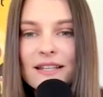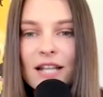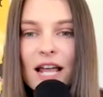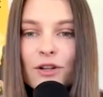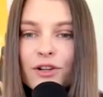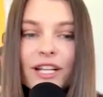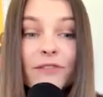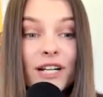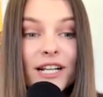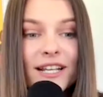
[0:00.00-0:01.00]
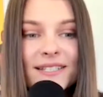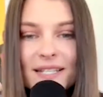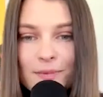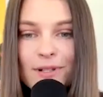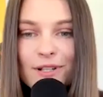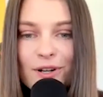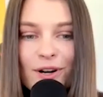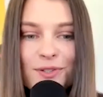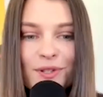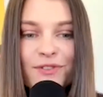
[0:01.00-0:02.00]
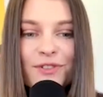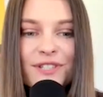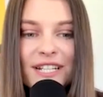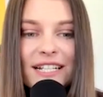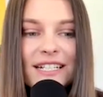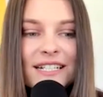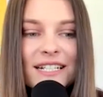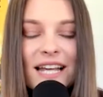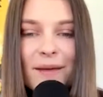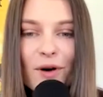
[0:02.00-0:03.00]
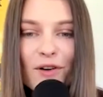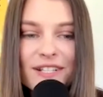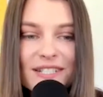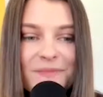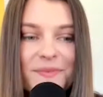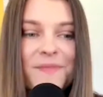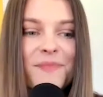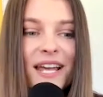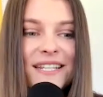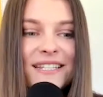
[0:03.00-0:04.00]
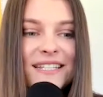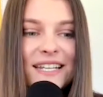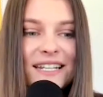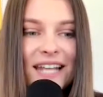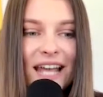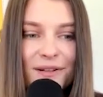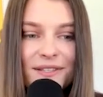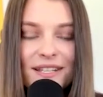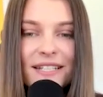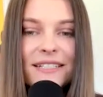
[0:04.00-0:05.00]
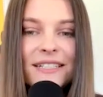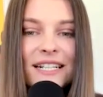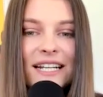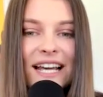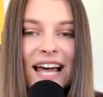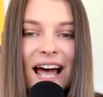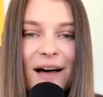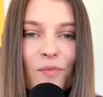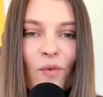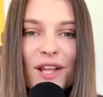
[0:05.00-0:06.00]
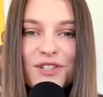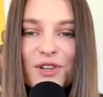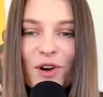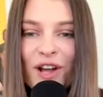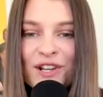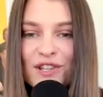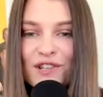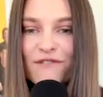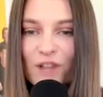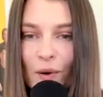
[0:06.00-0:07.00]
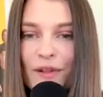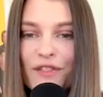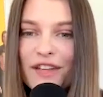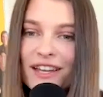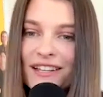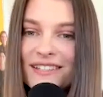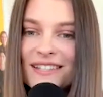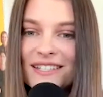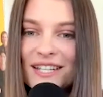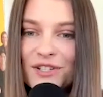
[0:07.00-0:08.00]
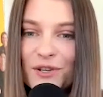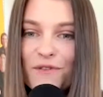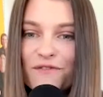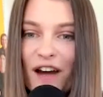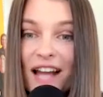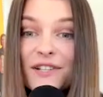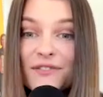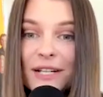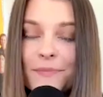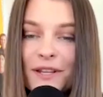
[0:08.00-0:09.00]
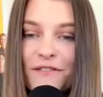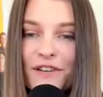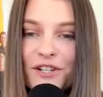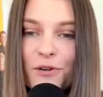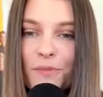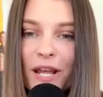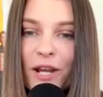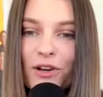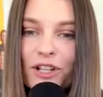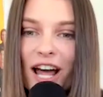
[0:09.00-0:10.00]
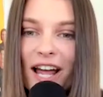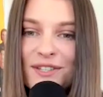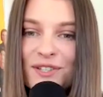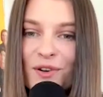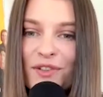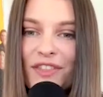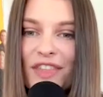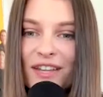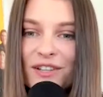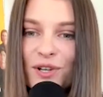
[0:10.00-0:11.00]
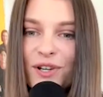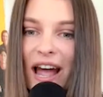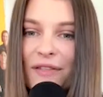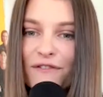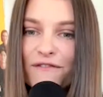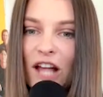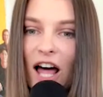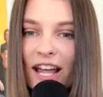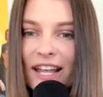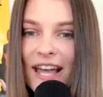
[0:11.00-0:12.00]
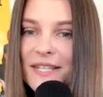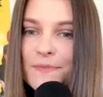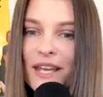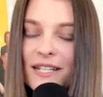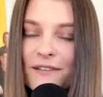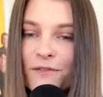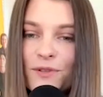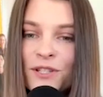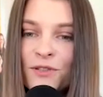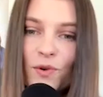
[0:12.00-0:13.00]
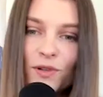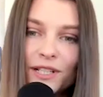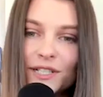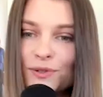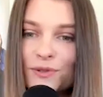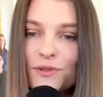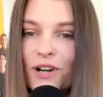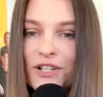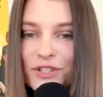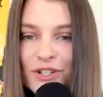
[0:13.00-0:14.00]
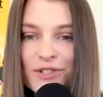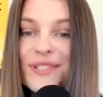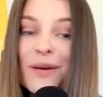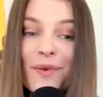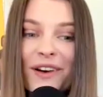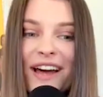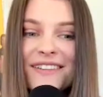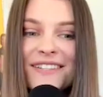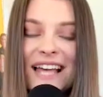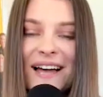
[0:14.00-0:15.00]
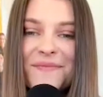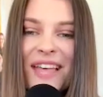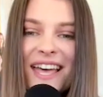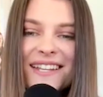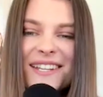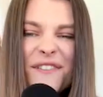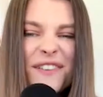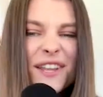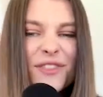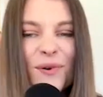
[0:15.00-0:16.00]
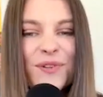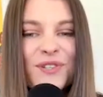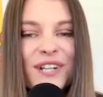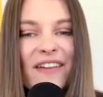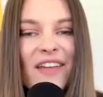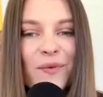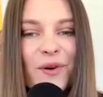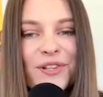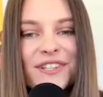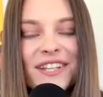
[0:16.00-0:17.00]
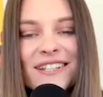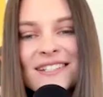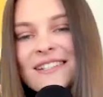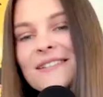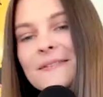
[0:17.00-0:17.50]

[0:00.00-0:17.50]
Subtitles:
learning really accessible across all of New Zealand, obviously being based in Nelson. Once you got into the flow of things, did you find it really beneficial being online, so that took out the flying aspect if it was in Auckland or Christchurch or somewhere else? Did you have any thoughts on how that worked in the end?